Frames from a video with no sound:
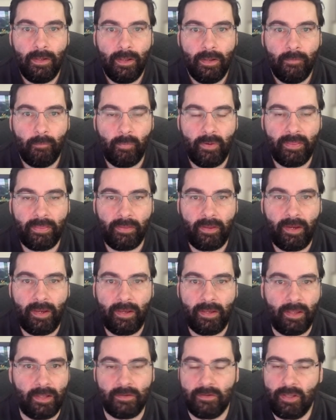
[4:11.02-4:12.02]

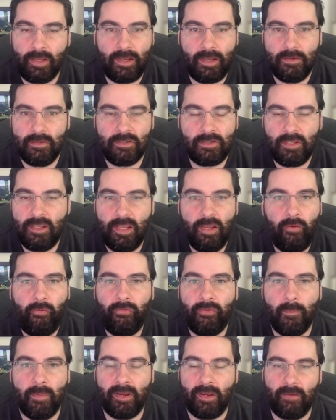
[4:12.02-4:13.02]
that can just kill
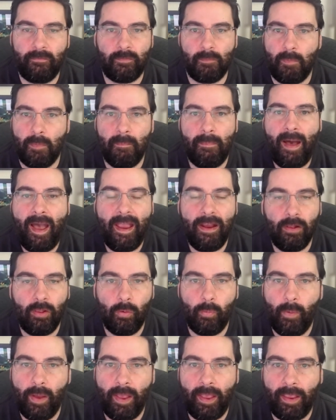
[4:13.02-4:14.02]
somebody from a mile
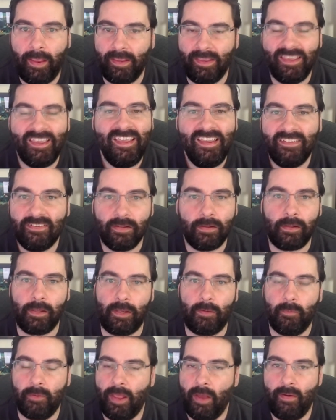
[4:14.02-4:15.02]
away
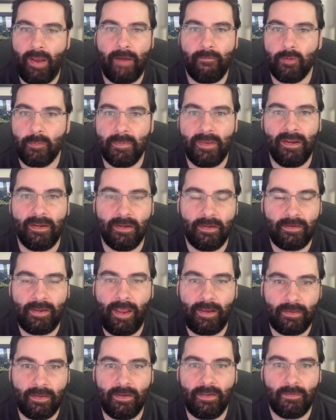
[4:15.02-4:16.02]
easily without ever being
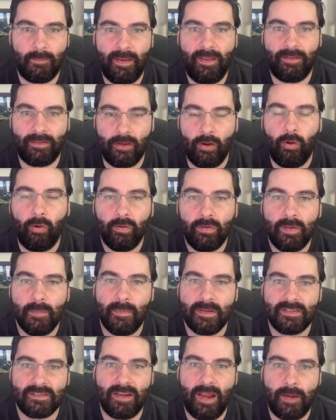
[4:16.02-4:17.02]
detected. He's made like the
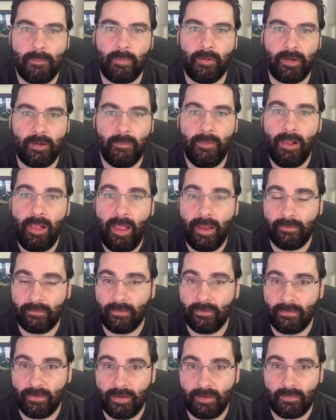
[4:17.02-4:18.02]
ultimate sniper, and he
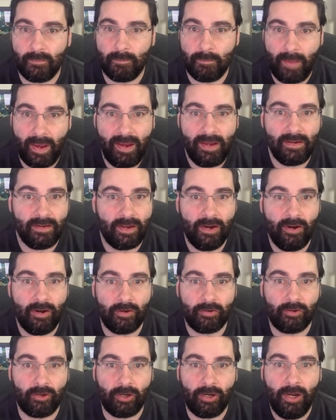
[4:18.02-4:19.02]
realizes that his main
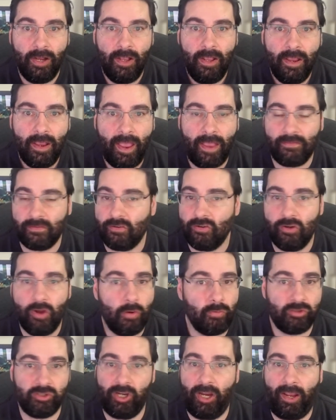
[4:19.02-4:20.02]
character has
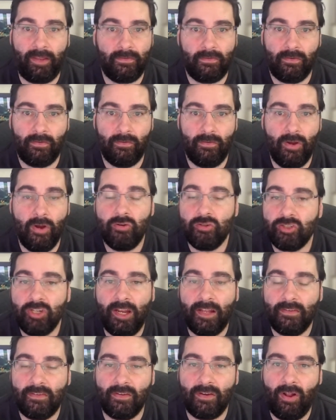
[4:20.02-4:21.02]
no chance
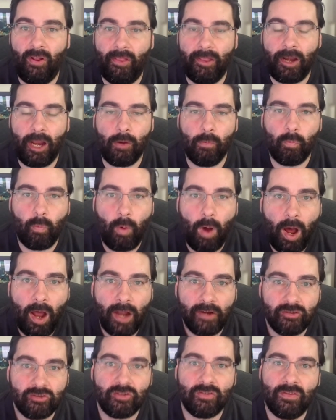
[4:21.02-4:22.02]
at all. And I
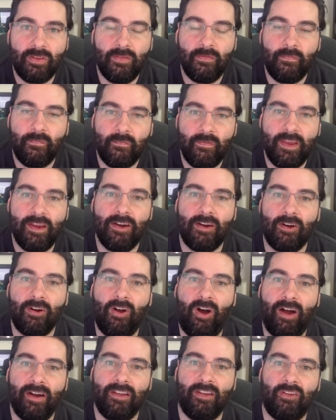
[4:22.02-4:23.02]
watched the fear
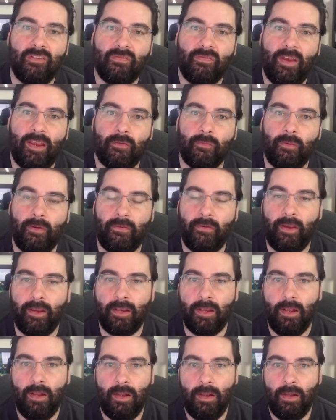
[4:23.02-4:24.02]
on his face where he's
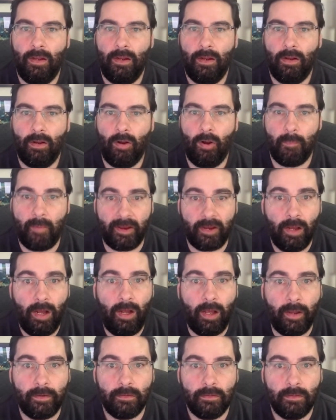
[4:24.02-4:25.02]
like, oh my god,